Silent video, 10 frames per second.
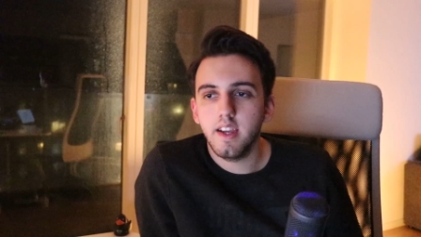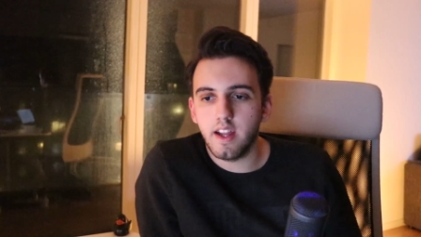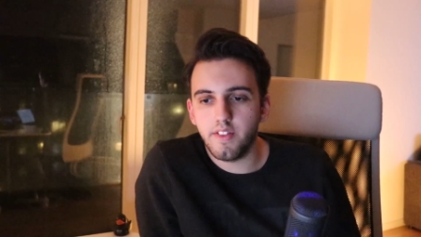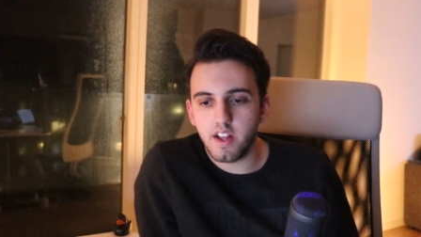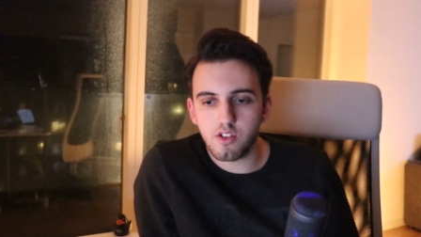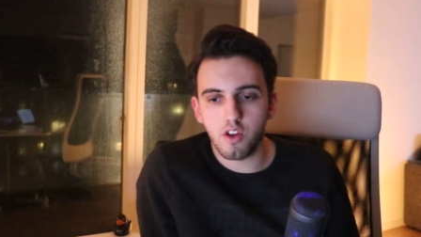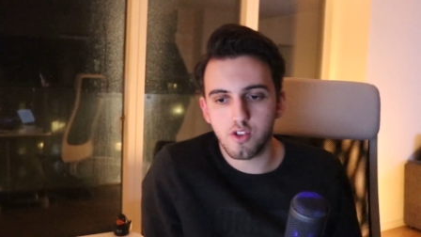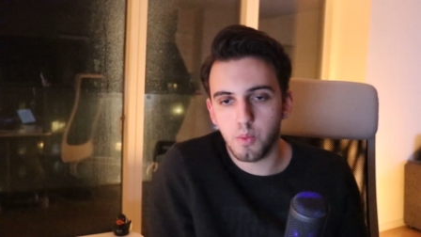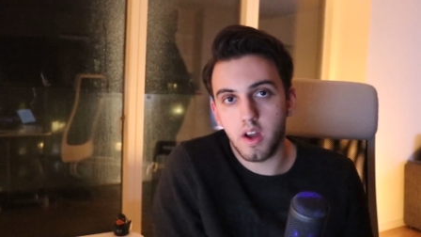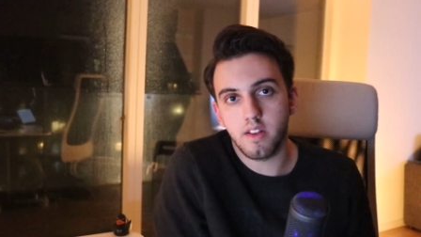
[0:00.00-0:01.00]
And that's
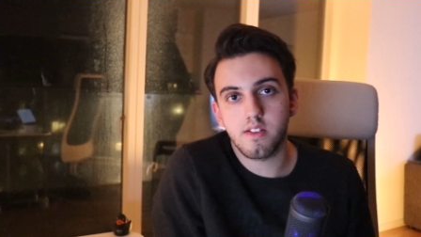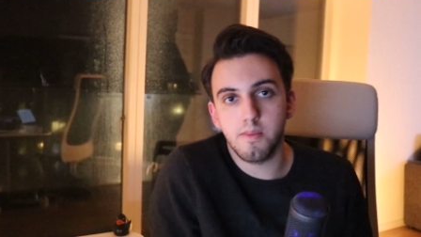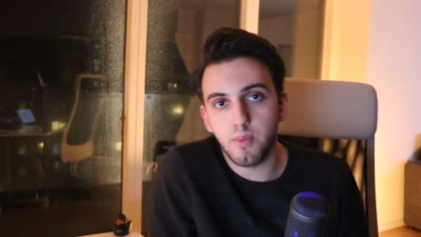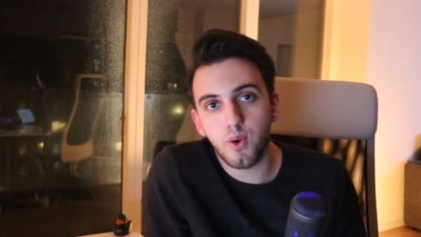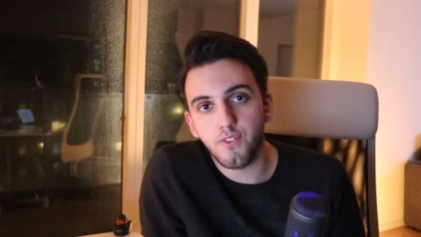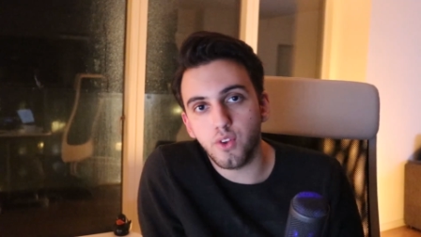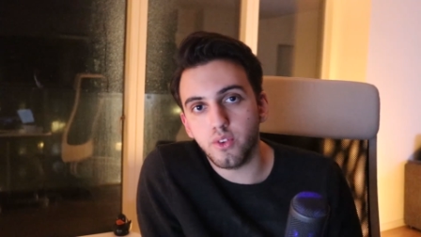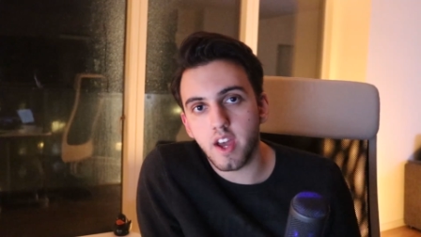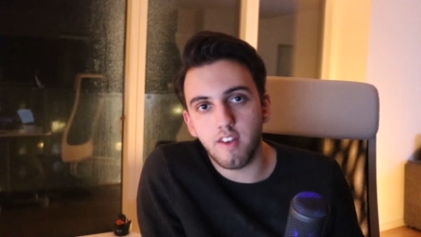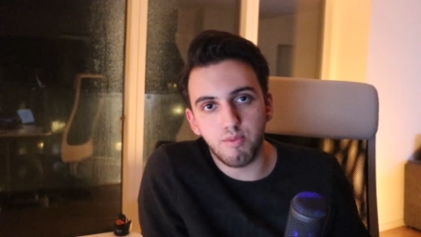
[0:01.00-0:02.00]
also why it's important for
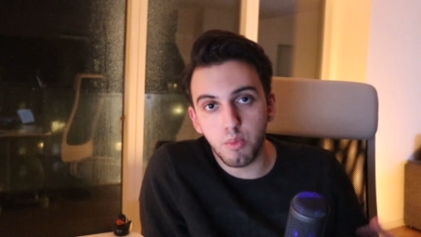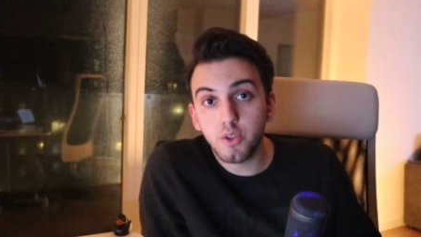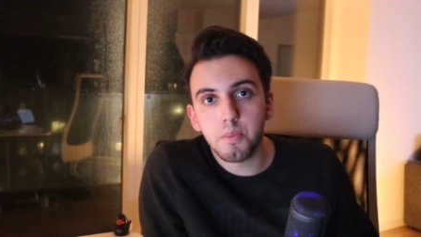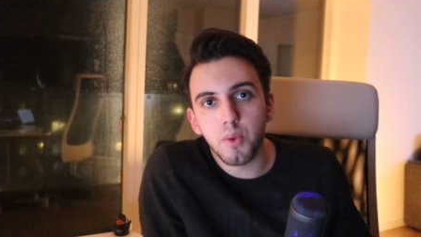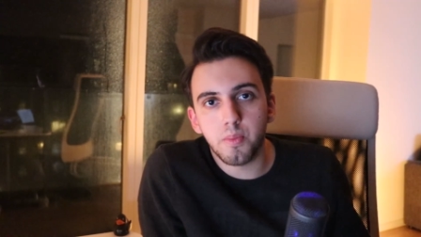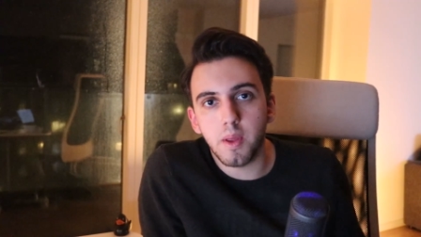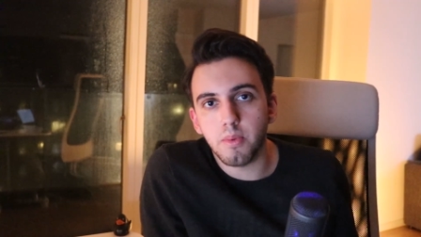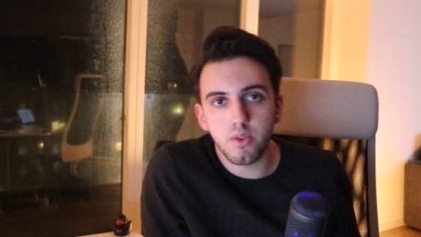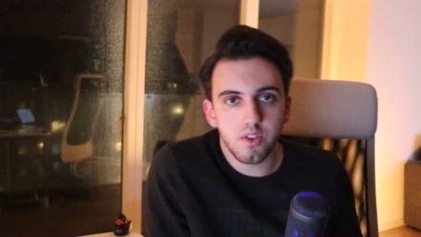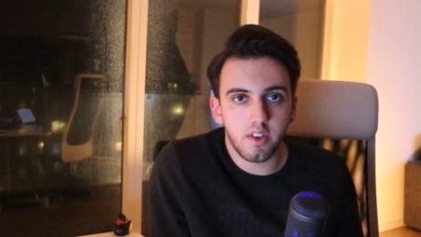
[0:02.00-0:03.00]
you to have multiple
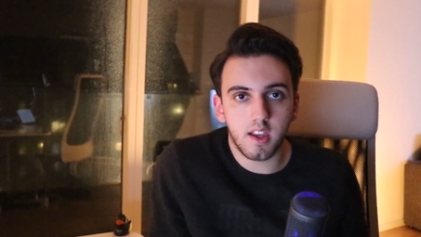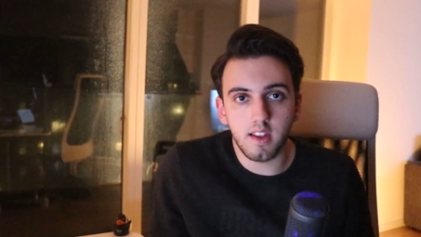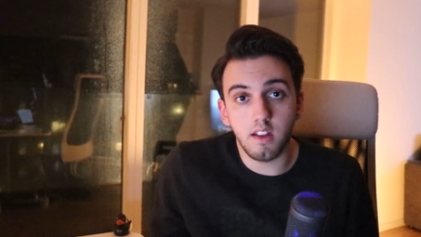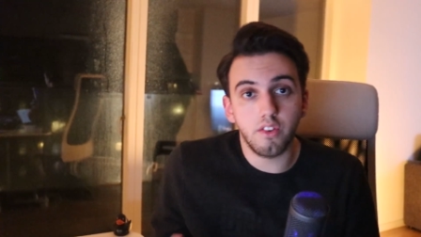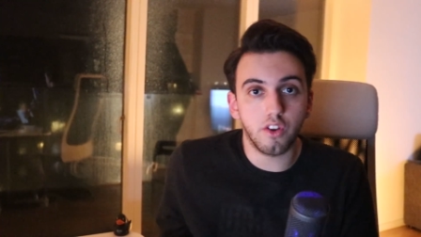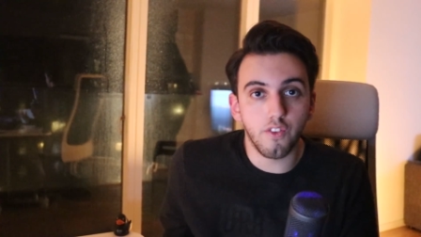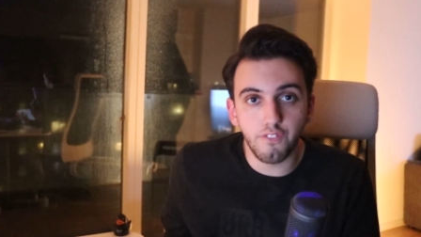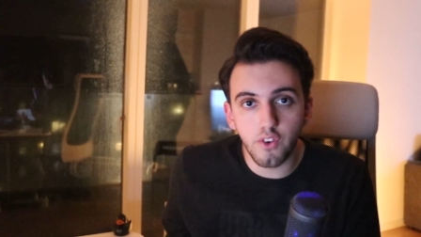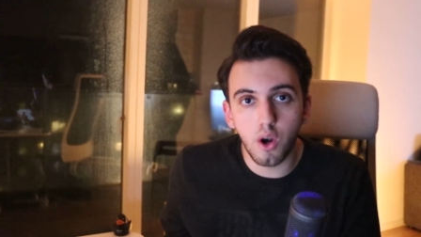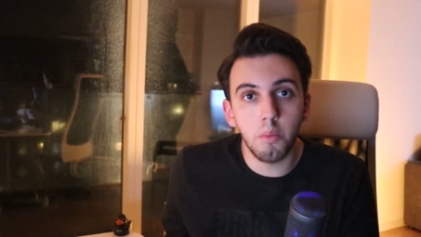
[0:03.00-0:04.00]
people so they can either
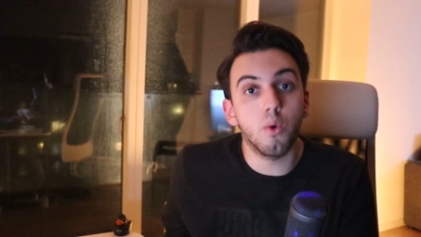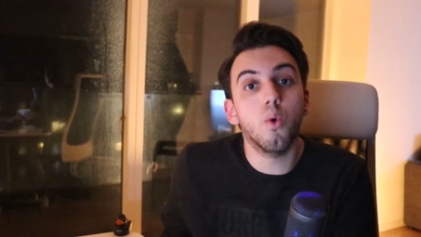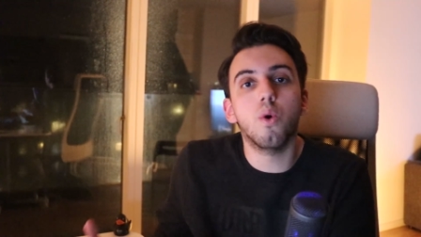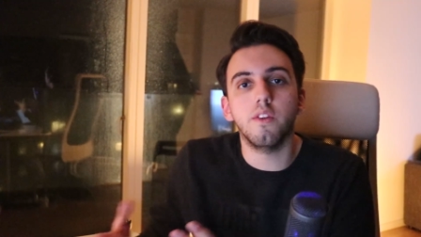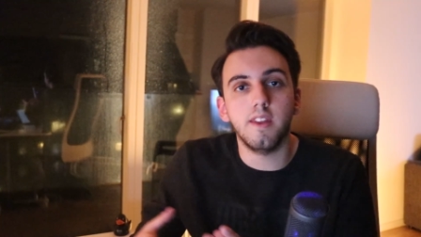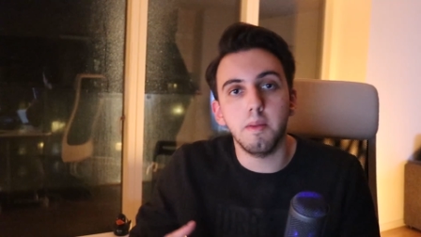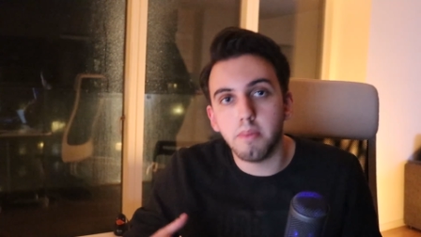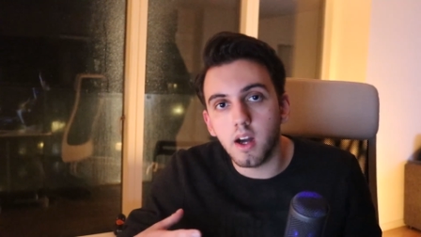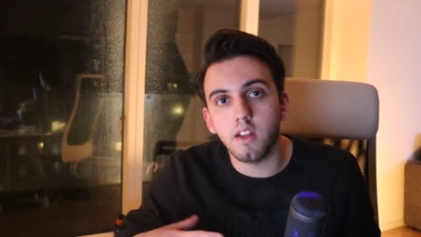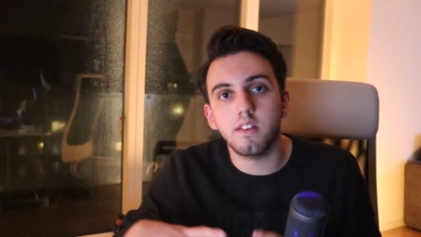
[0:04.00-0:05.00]
confirm or
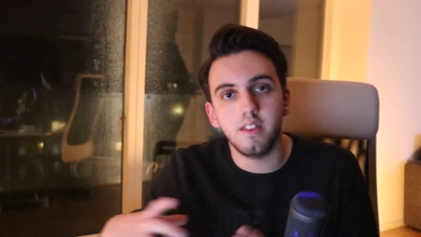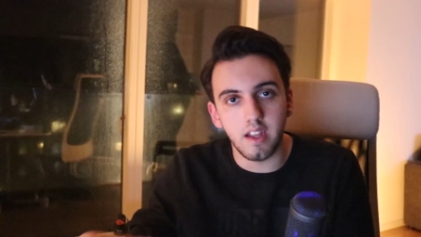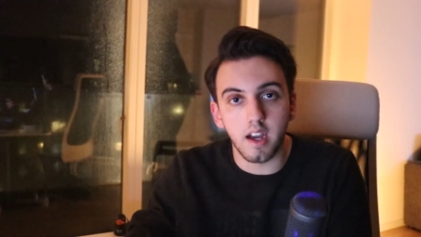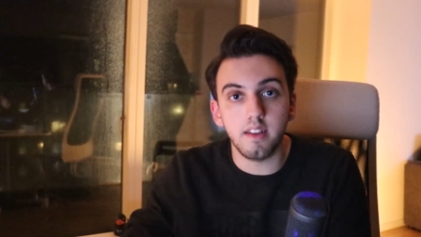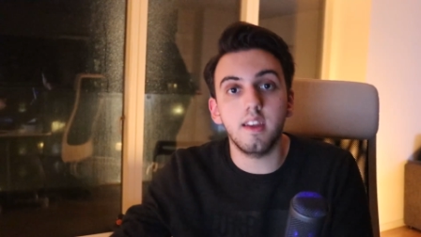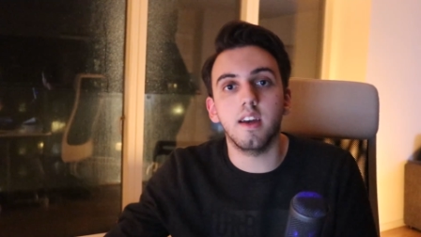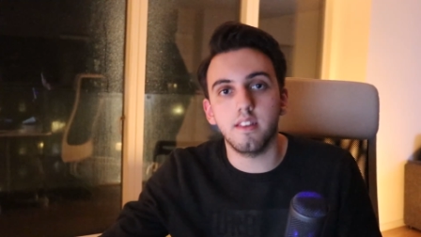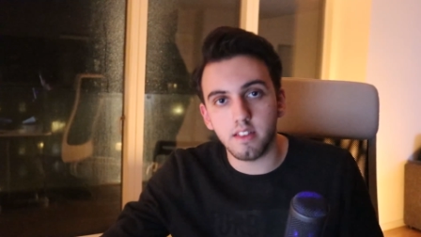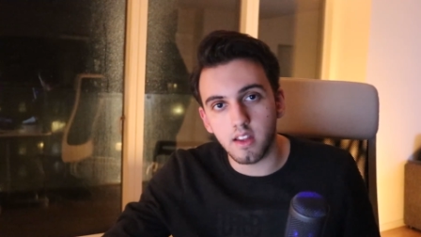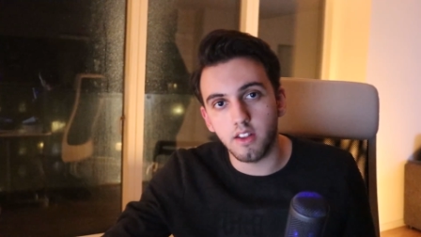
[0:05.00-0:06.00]
debunk the idea that